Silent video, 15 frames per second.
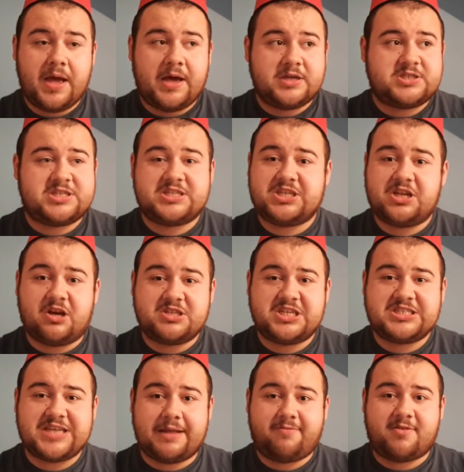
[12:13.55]
She, you know, she
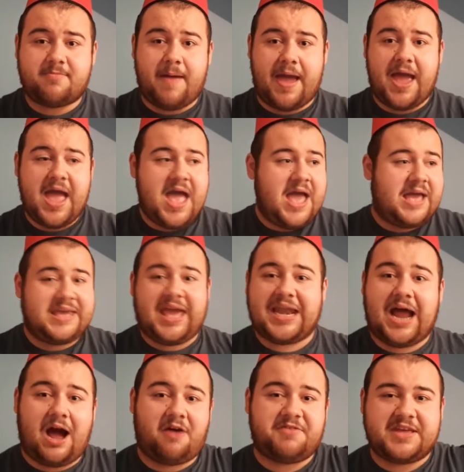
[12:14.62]
said to me, get
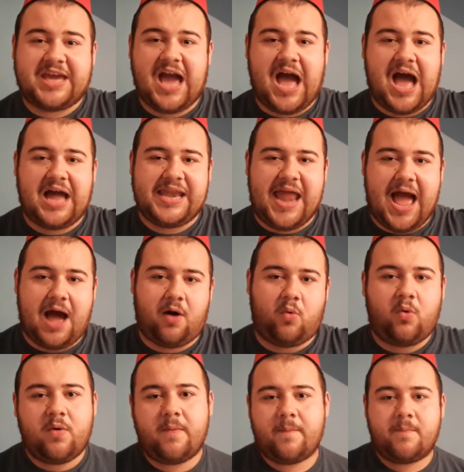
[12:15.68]
out of the car
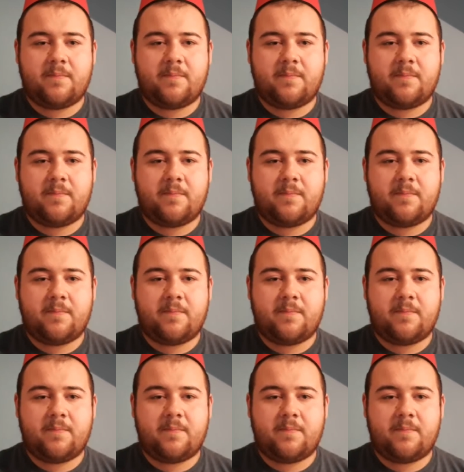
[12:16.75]
now.